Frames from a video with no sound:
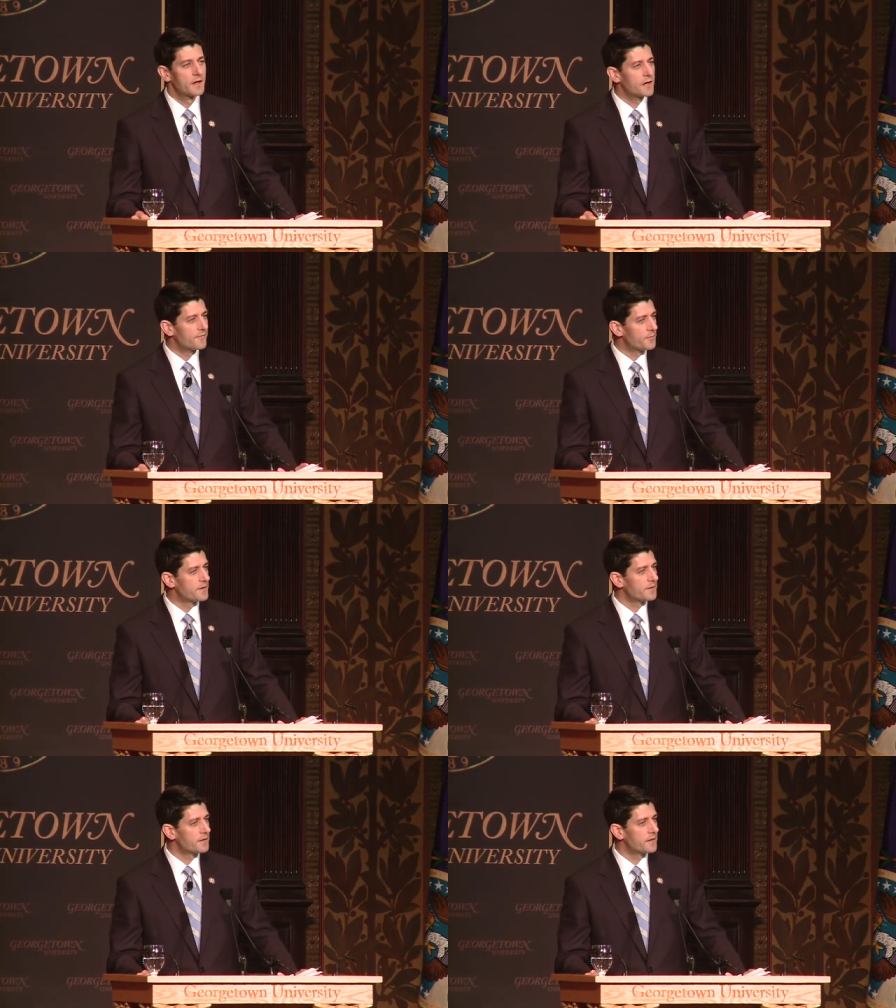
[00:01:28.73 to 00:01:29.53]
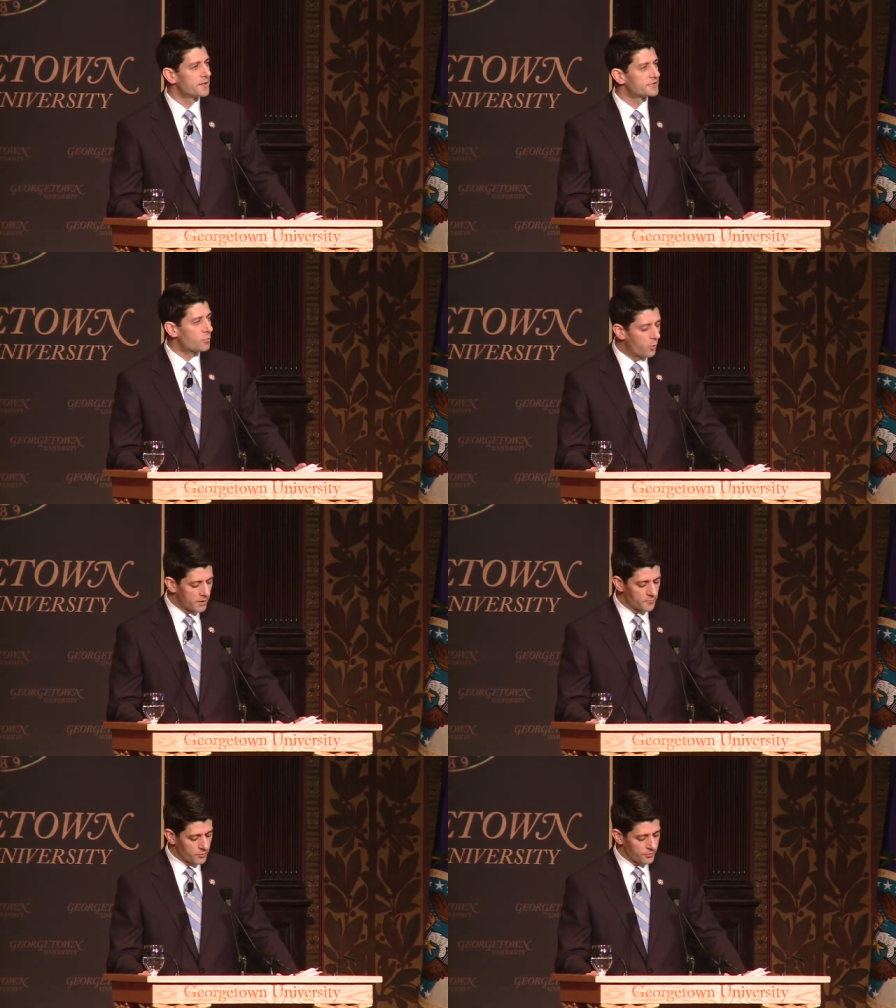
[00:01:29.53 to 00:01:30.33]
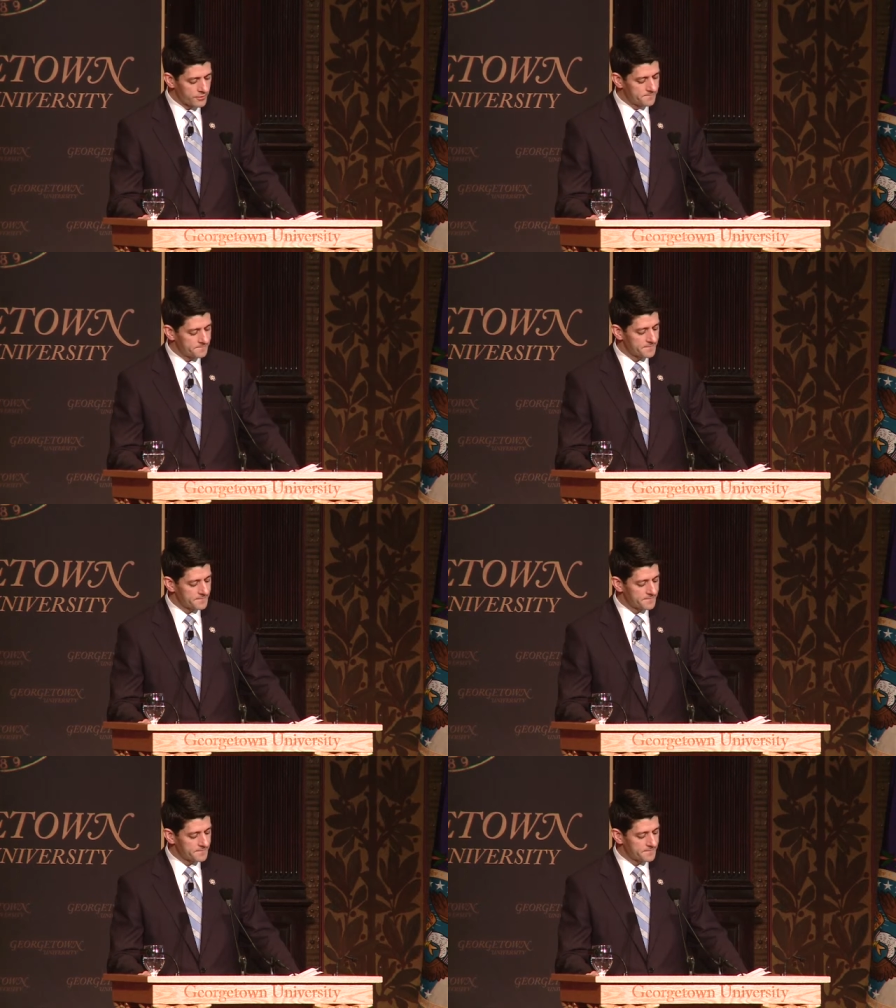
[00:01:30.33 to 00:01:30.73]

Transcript: Government is one word